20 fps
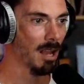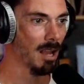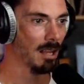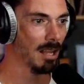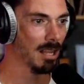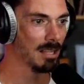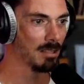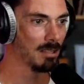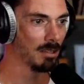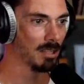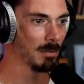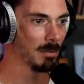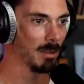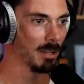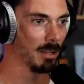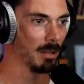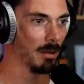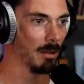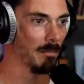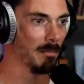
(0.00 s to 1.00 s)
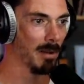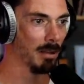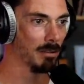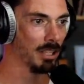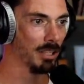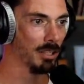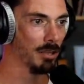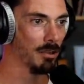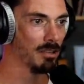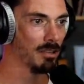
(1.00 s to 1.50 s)
Let's look at some other
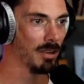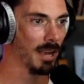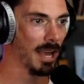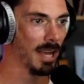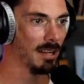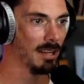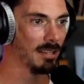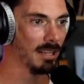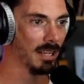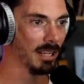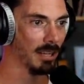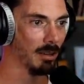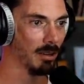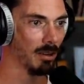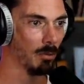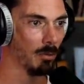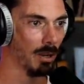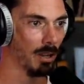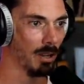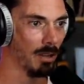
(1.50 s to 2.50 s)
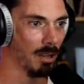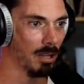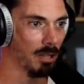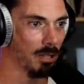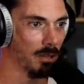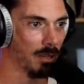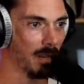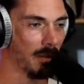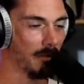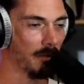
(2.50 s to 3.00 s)
multi-user editing in Unreal, and then
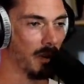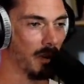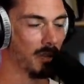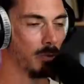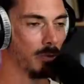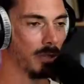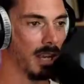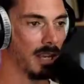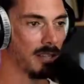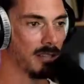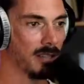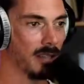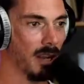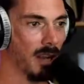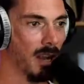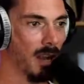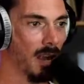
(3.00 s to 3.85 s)
you can have virtual guests.